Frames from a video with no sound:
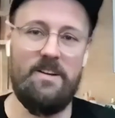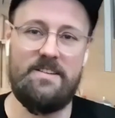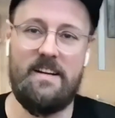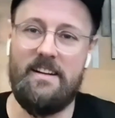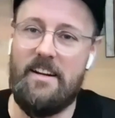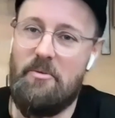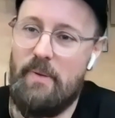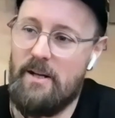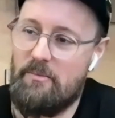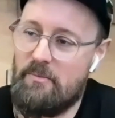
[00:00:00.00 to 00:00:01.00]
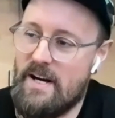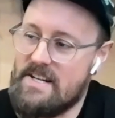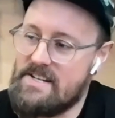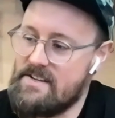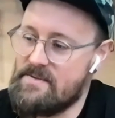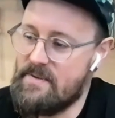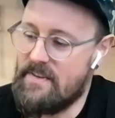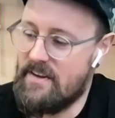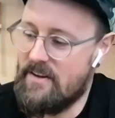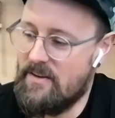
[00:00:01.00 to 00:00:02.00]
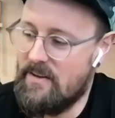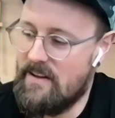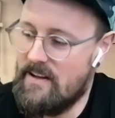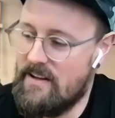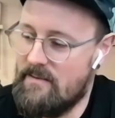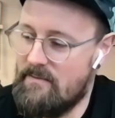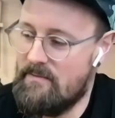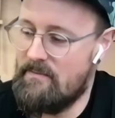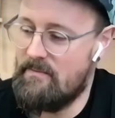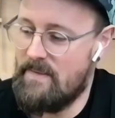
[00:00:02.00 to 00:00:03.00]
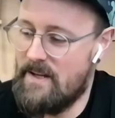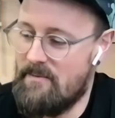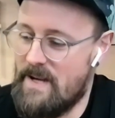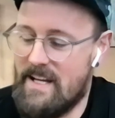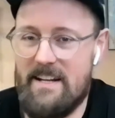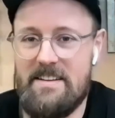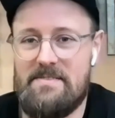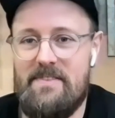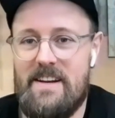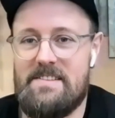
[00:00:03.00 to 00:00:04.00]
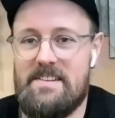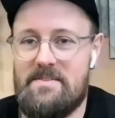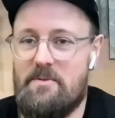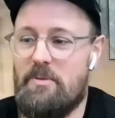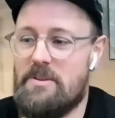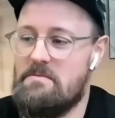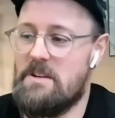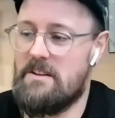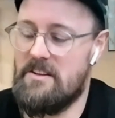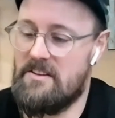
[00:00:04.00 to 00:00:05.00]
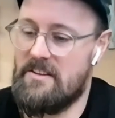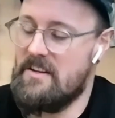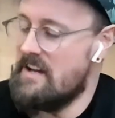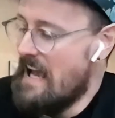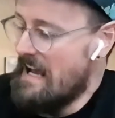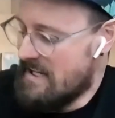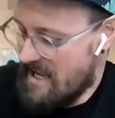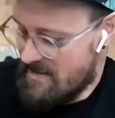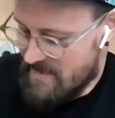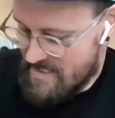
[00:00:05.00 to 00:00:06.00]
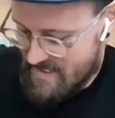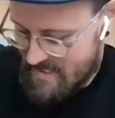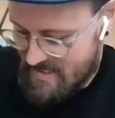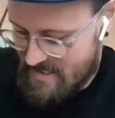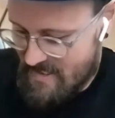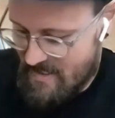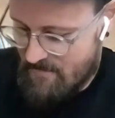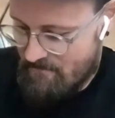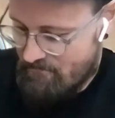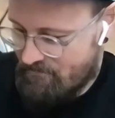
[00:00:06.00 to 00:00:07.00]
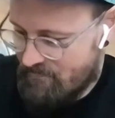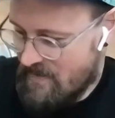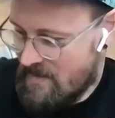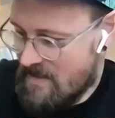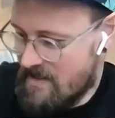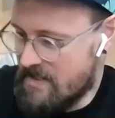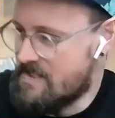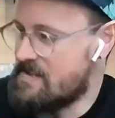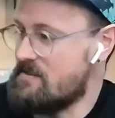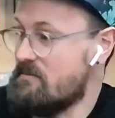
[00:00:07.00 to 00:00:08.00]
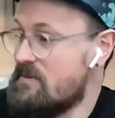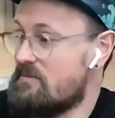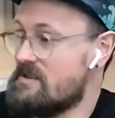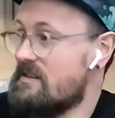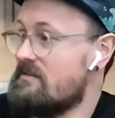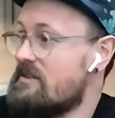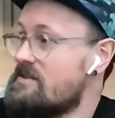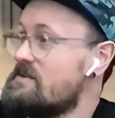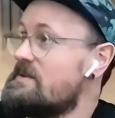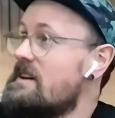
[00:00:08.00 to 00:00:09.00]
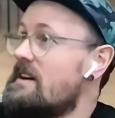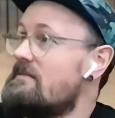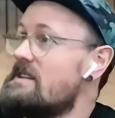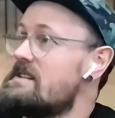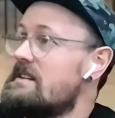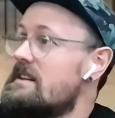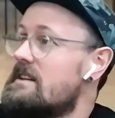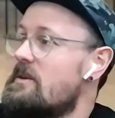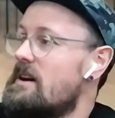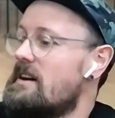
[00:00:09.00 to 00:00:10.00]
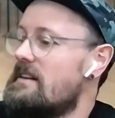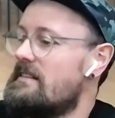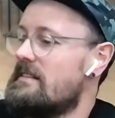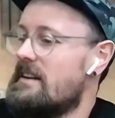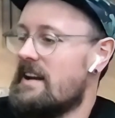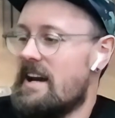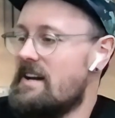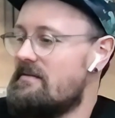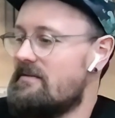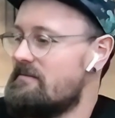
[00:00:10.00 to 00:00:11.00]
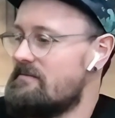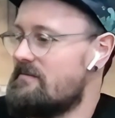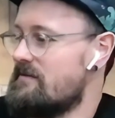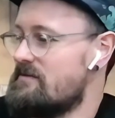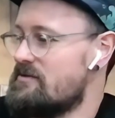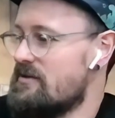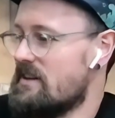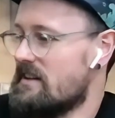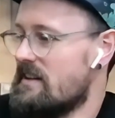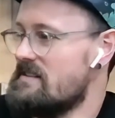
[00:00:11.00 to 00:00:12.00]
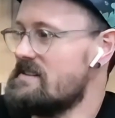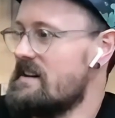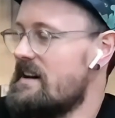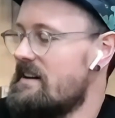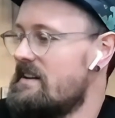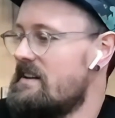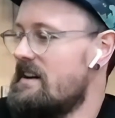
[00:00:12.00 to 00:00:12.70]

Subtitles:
wanted to kind of go belt and braces with the whole, making it as fancy as we possibly could. And again, this is some more Brazilian rosewood that I recently acquired, again from trawling the internet.